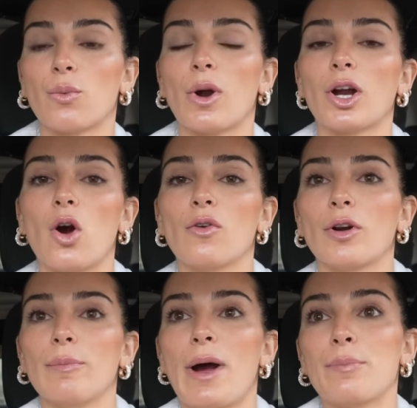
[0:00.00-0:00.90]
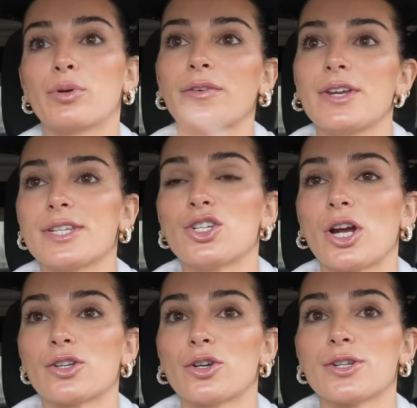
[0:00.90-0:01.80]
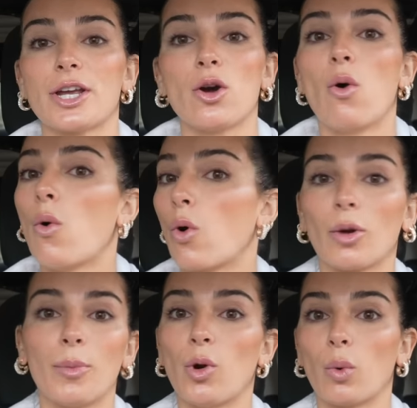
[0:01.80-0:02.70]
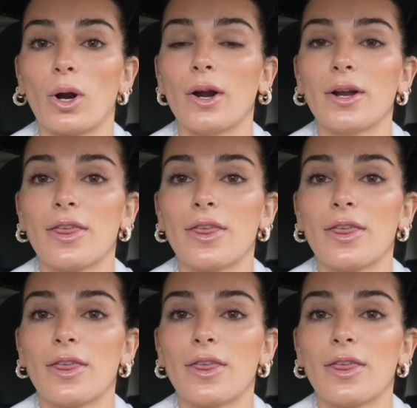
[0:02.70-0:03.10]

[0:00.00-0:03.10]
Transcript: work over my previous injector's like horrible work,